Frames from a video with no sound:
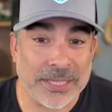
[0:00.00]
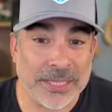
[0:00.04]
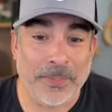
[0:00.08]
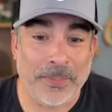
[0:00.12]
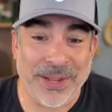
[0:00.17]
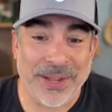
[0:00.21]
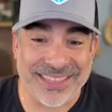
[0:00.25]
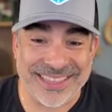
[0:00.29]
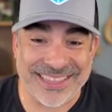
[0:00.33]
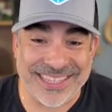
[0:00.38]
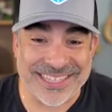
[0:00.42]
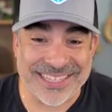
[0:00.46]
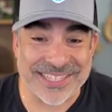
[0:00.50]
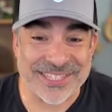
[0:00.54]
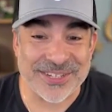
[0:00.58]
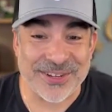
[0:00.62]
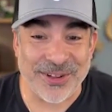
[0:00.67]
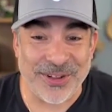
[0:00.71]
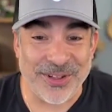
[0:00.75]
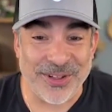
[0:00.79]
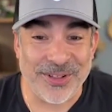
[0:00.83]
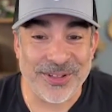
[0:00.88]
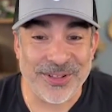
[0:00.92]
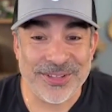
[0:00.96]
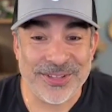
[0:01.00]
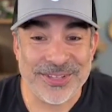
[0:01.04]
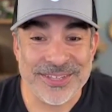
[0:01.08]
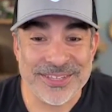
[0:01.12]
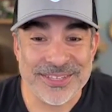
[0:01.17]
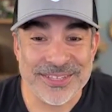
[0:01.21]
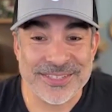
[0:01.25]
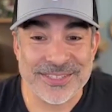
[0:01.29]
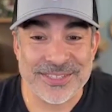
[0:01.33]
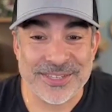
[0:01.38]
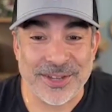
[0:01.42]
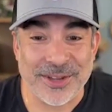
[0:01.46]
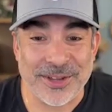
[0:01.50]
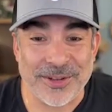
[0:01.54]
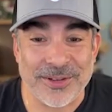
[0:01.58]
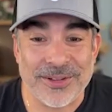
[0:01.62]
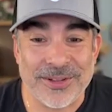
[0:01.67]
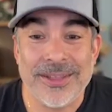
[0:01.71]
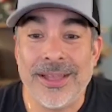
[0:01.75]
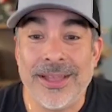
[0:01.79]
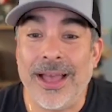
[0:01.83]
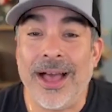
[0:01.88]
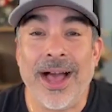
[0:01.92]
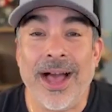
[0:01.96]
about this call. So
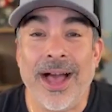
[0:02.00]
yeah,